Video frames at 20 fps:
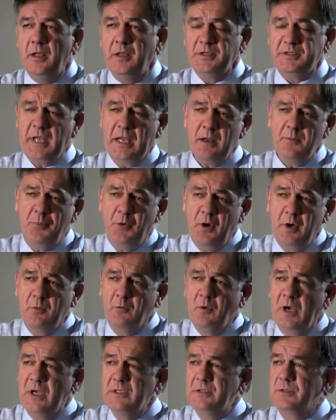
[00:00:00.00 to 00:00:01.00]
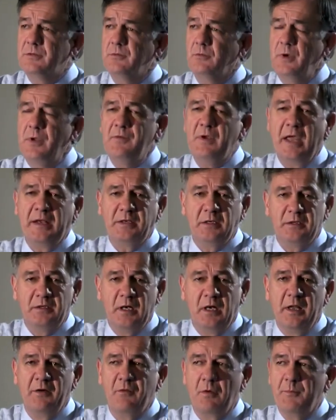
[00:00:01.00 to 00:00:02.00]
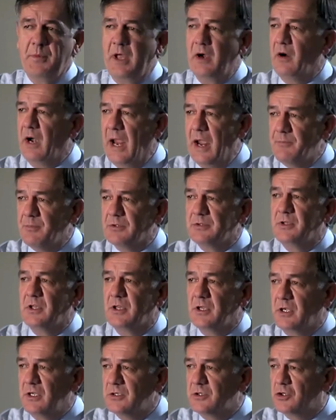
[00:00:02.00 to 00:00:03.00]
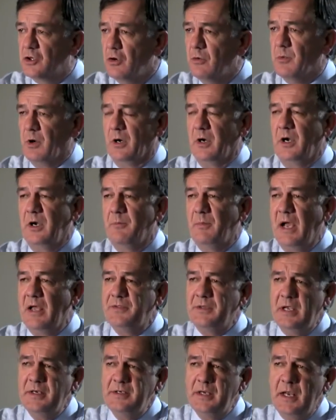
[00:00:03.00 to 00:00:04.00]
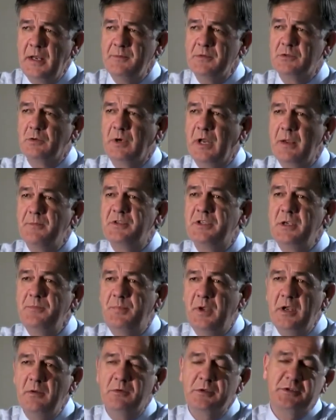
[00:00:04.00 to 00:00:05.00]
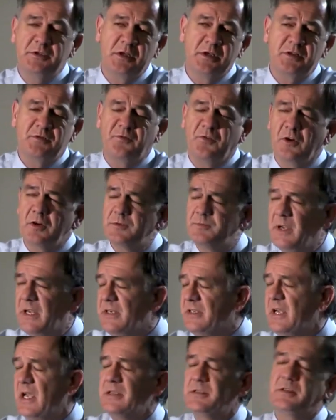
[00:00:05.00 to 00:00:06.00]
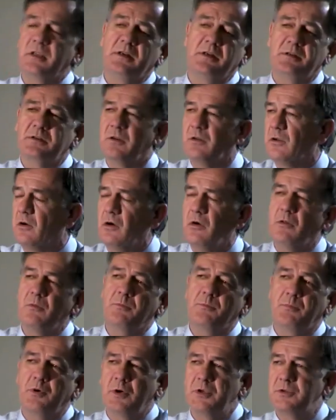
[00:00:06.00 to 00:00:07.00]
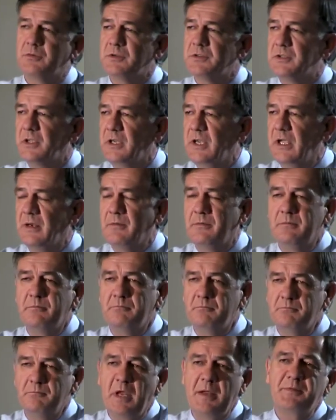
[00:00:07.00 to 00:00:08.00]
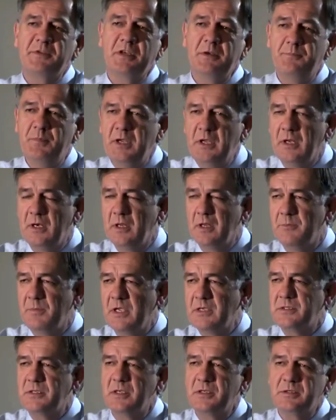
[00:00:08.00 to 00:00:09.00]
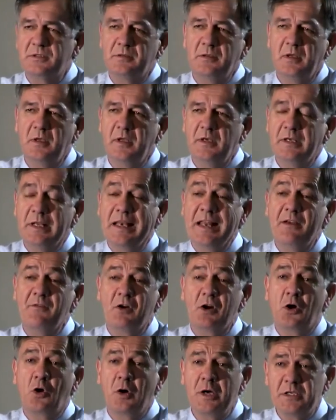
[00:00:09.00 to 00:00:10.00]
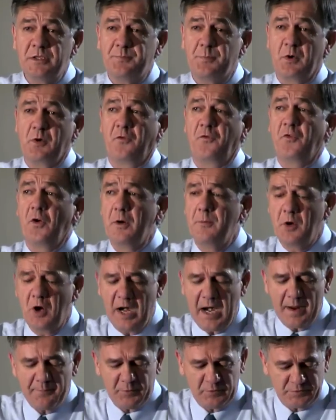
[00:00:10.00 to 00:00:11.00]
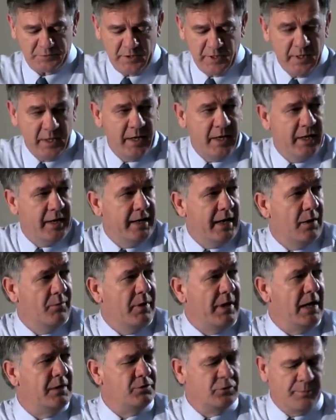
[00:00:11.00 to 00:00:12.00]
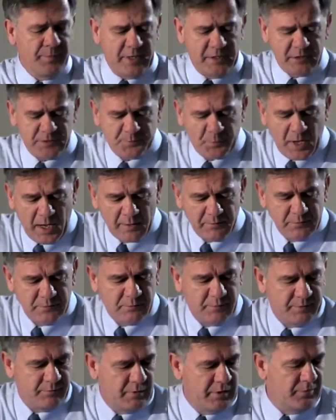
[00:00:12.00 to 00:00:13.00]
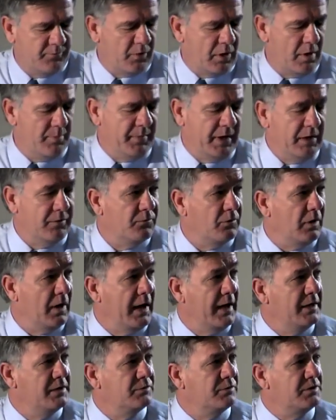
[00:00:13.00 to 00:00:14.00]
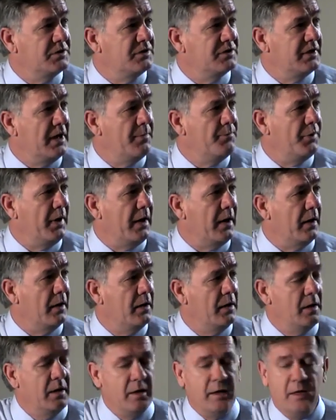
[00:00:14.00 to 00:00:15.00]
The second point was we've got to deliver better apples to the consumer. And about that time is when MCP was just first being tested, and so the whole push was to get MCP into the business, deliver crisper, firmer apples. Now, we had tremendous problems with one of our main varieties, which is Empire.